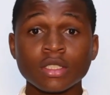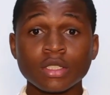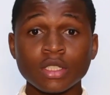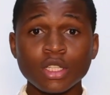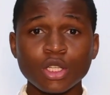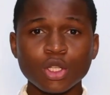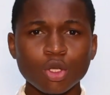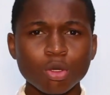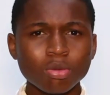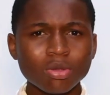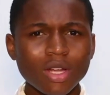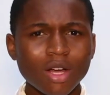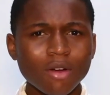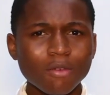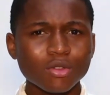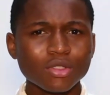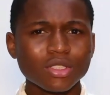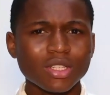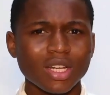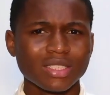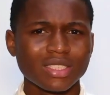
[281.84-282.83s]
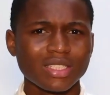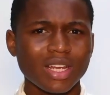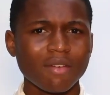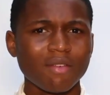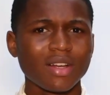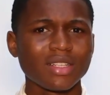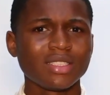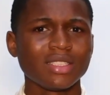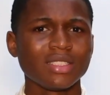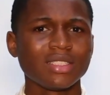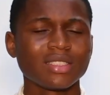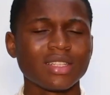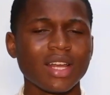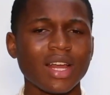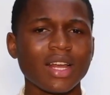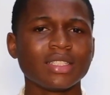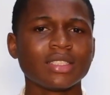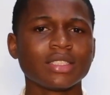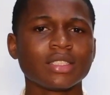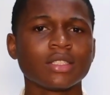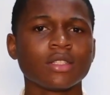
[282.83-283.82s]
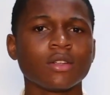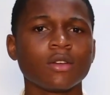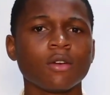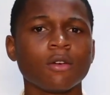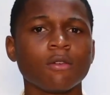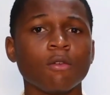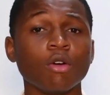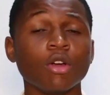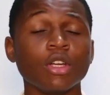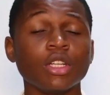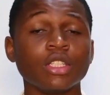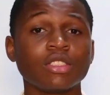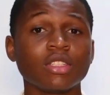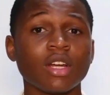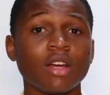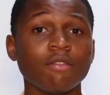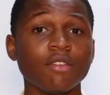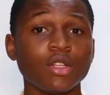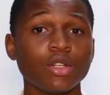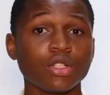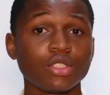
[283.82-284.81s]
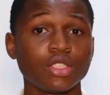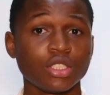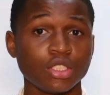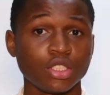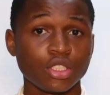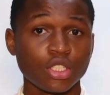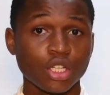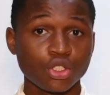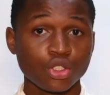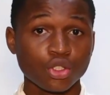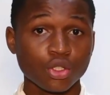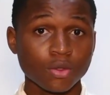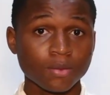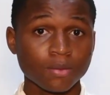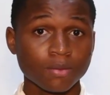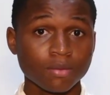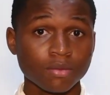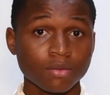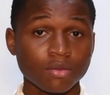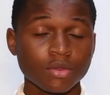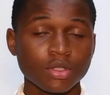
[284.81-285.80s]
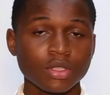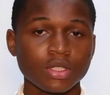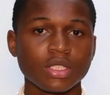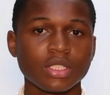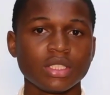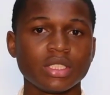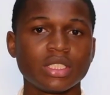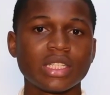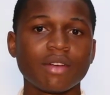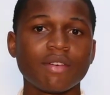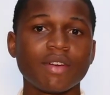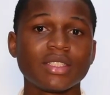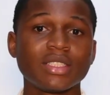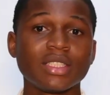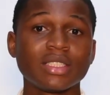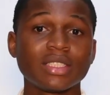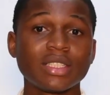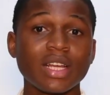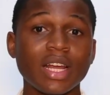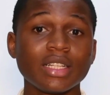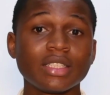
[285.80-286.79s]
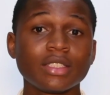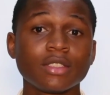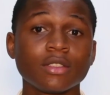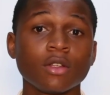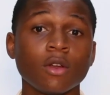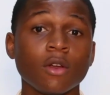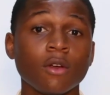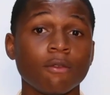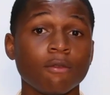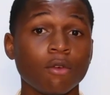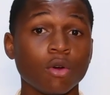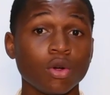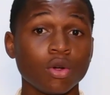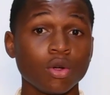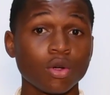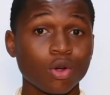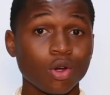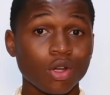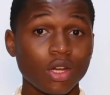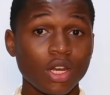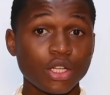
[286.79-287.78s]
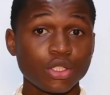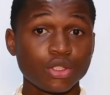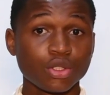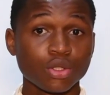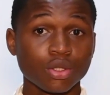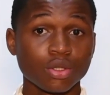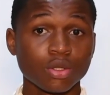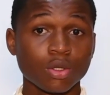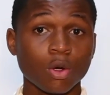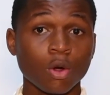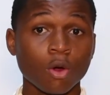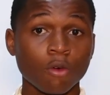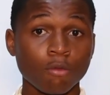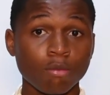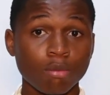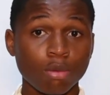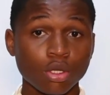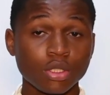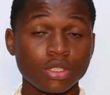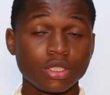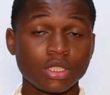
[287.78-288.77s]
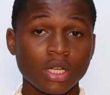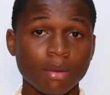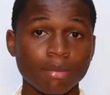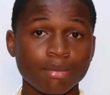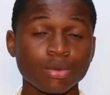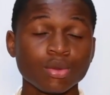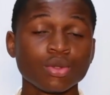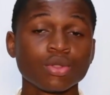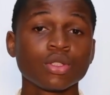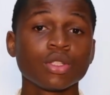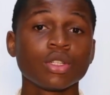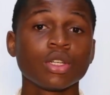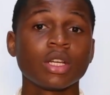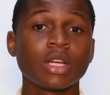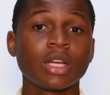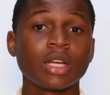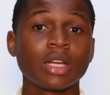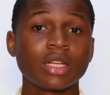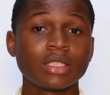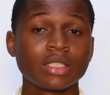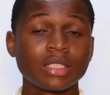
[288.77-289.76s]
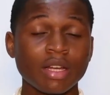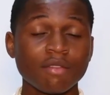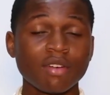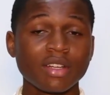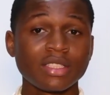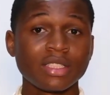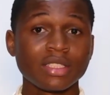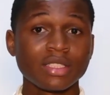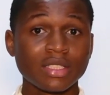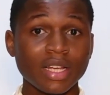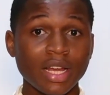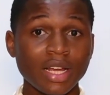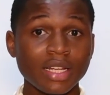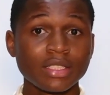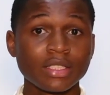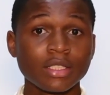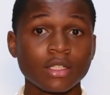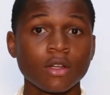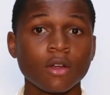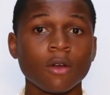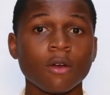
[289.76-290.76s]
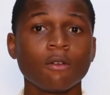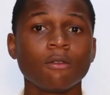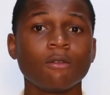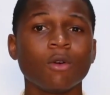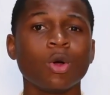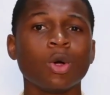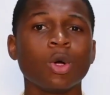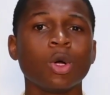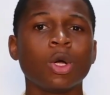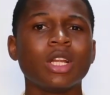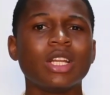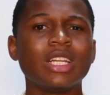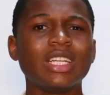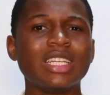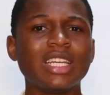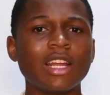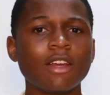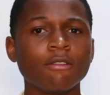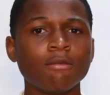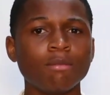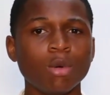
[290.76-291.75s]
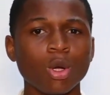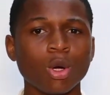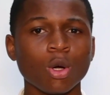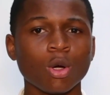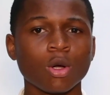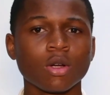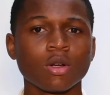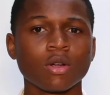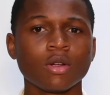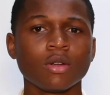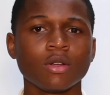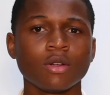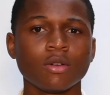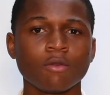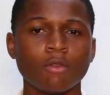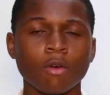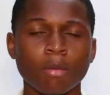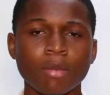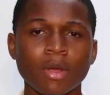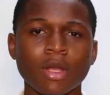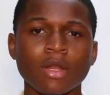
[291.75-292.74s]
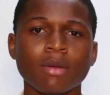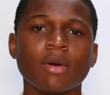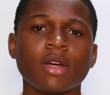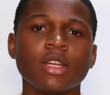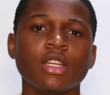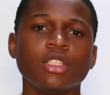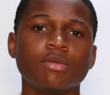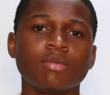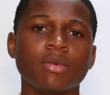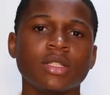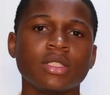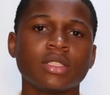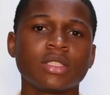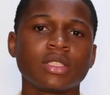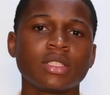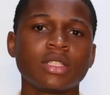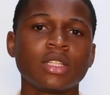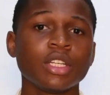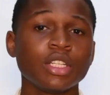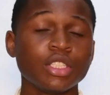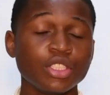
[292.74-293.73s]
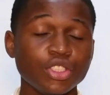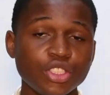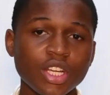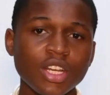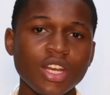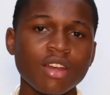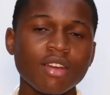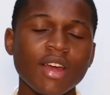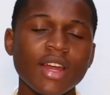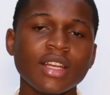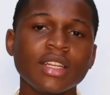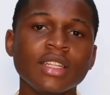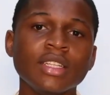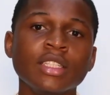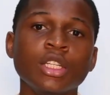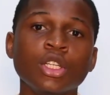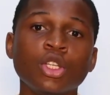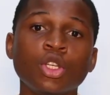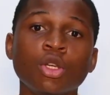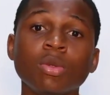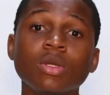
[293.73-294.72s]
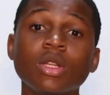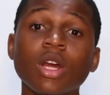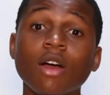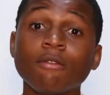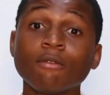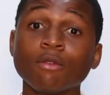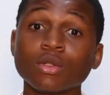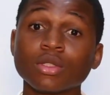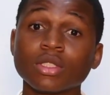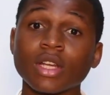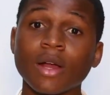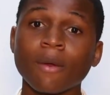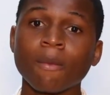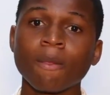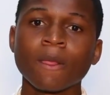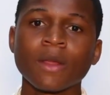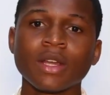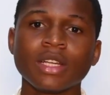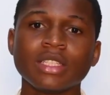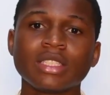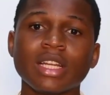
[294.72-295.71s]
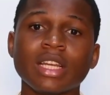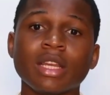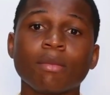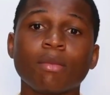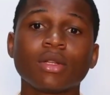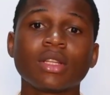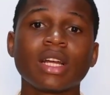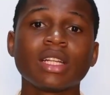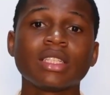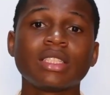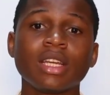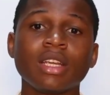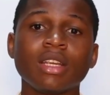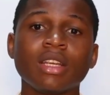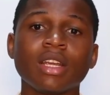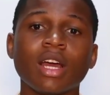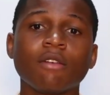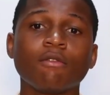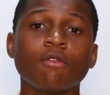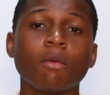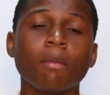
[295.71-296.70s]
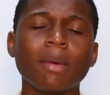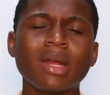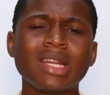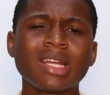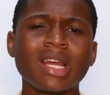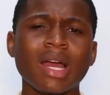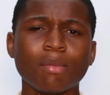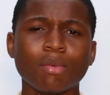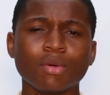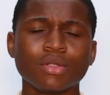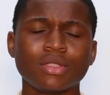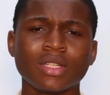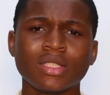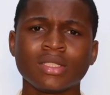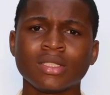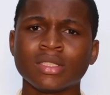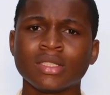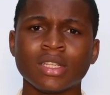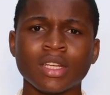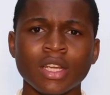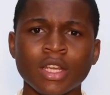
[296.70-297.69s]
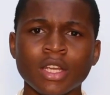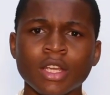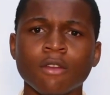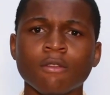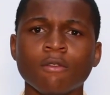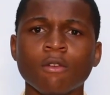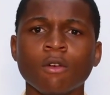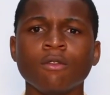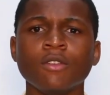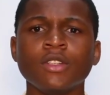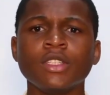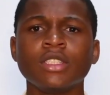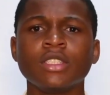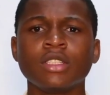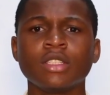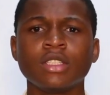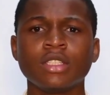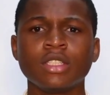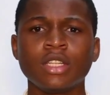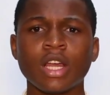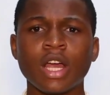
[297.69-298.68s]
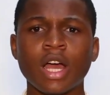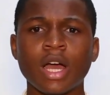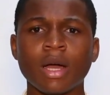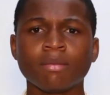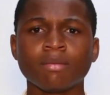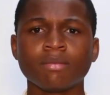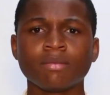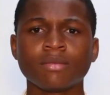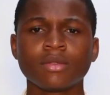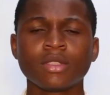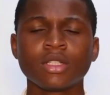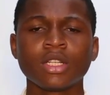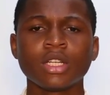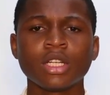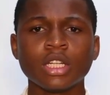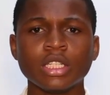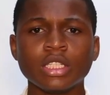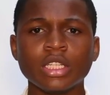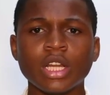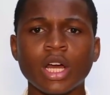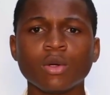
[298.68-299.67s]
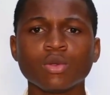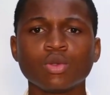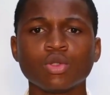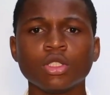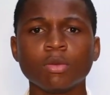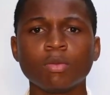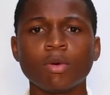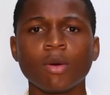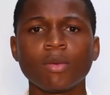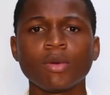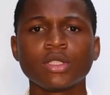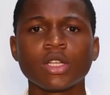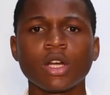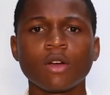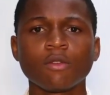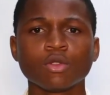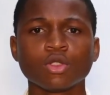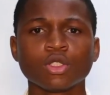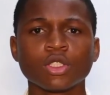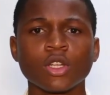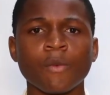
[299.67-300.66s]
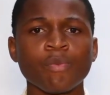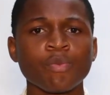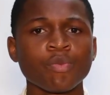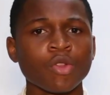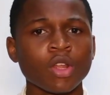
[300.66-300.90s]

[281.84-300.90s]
The cubital fossa serves as a site for intravenous injection, it serves as a site for collection of blood samples, serves as a site for nerve block for pain management. Generally, the cubital fossa is an important area for medical processes involving the arm. Now to the popliteal fossa.